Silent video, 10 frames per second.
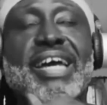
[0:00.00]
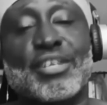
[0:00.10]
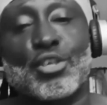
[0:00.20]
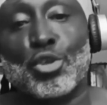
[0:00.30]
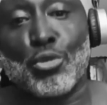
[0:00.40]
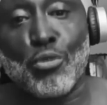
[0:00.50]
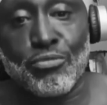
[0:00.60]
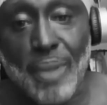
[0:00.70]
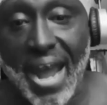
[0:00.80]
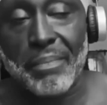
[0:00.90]
is through
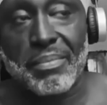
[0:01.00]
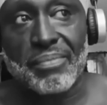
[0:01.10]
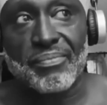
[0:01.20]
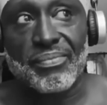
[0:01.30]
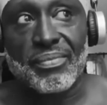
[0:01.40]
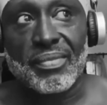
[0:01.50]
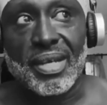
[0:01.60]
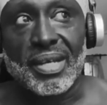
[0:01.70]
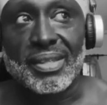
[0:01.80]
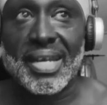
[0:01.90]
rap
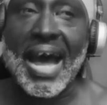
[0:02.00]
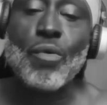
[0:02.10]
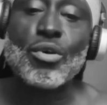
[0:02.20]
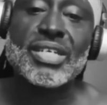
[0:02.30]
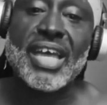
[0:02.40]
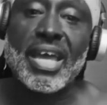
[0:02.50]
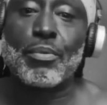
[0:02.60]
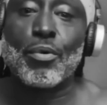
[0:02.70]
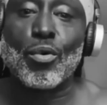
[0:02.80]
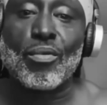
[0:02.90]
that I was
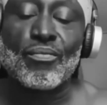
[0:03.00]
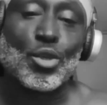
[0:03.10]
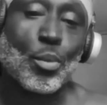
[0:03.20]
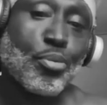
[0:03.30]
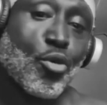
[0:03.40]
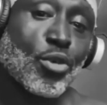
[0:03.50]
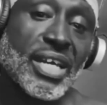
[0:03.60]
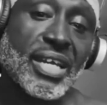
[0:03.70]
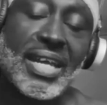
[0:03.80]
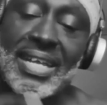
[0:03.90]
able to pull
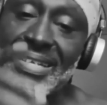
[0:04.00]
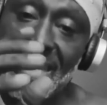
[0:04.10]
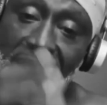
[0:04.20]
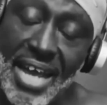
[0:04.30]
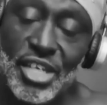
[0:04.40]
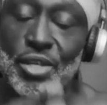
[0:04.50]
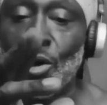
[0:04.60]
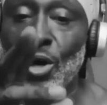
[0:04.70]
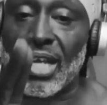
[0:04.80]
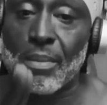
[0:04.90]
in an international
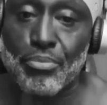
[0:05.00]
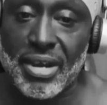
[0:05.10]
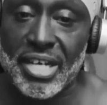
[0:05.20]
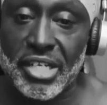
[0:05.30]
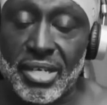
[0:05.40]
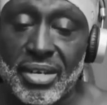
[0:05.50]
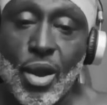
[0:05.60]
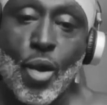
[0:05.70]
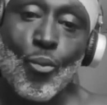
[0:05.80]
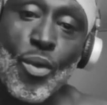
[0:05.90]
collaboration
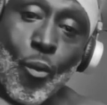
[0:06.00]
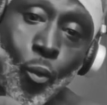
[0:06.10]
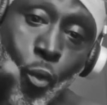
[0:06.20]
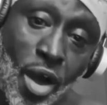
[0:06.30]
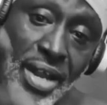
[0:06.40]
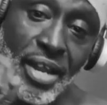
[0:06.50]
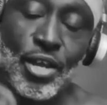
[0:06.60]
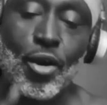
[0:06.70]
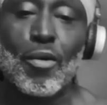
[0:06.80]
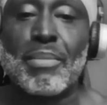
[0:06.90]
with one of
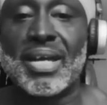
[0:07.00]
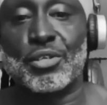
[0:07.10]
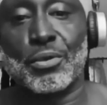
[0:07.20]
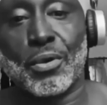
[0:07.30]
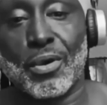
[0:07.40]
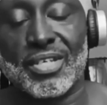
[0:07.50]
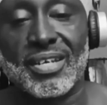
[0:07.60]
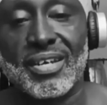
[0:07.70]
your mentors,